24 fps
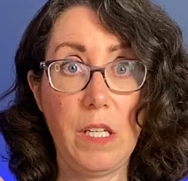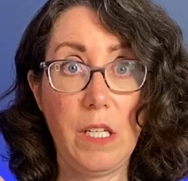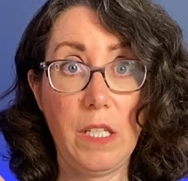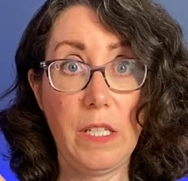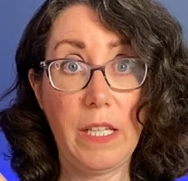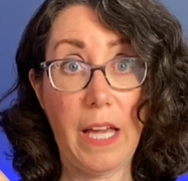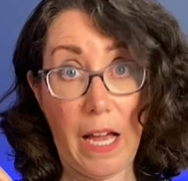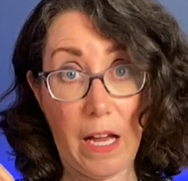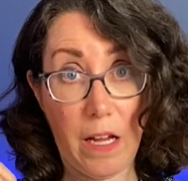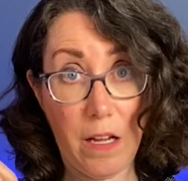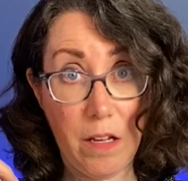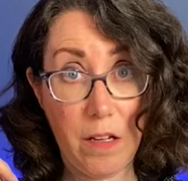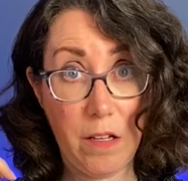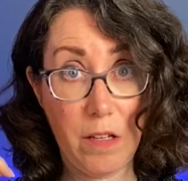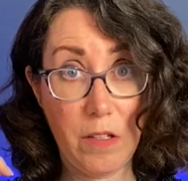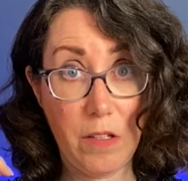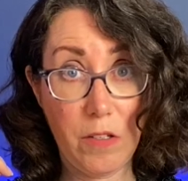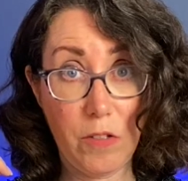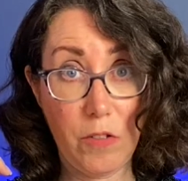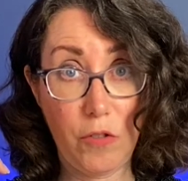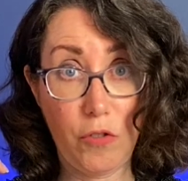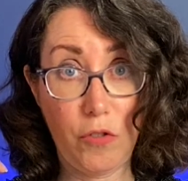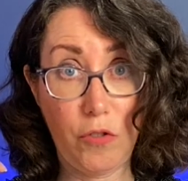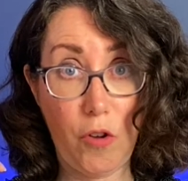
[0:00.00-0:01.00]
Yeah.
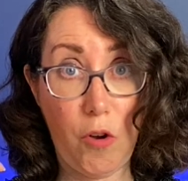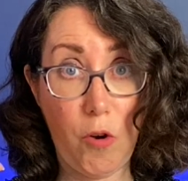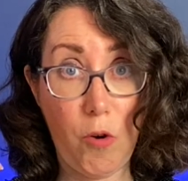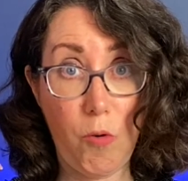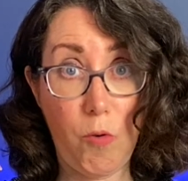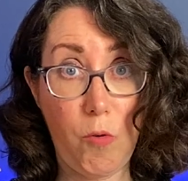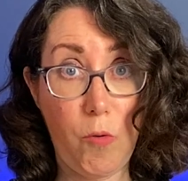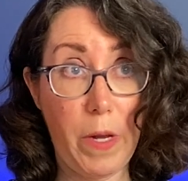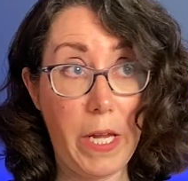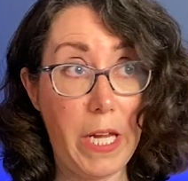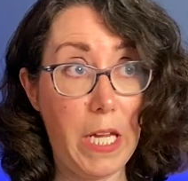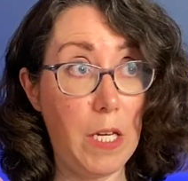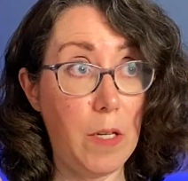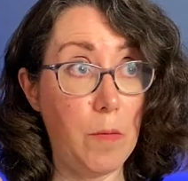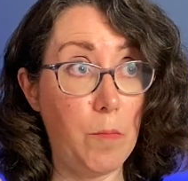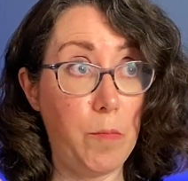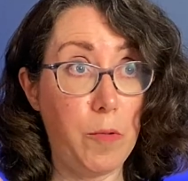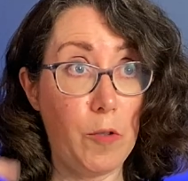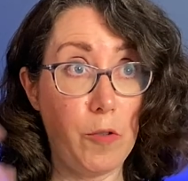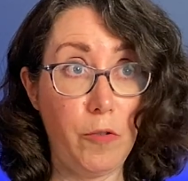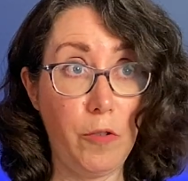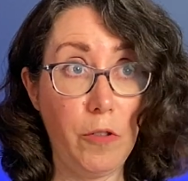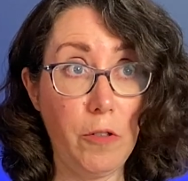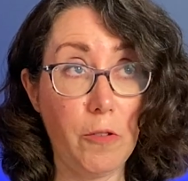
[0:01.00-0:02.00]
So in
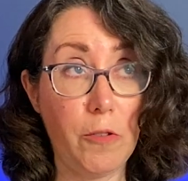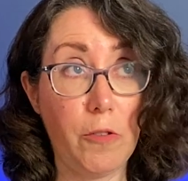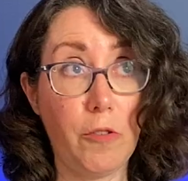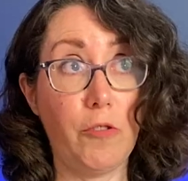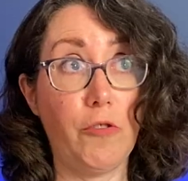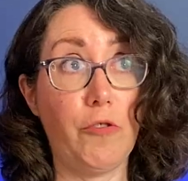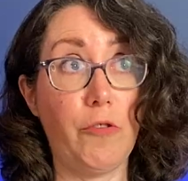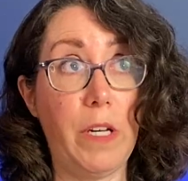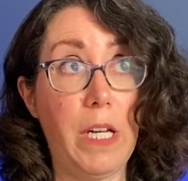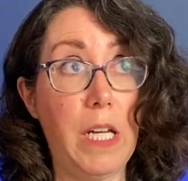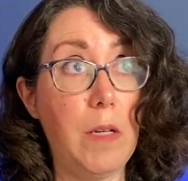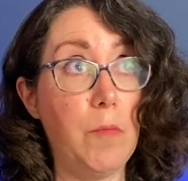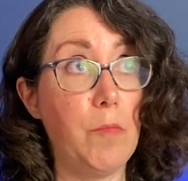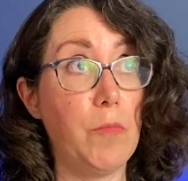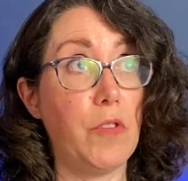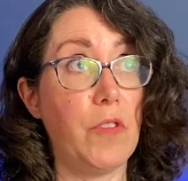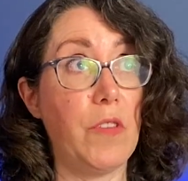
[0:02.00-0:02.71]
pursuit of their dreams,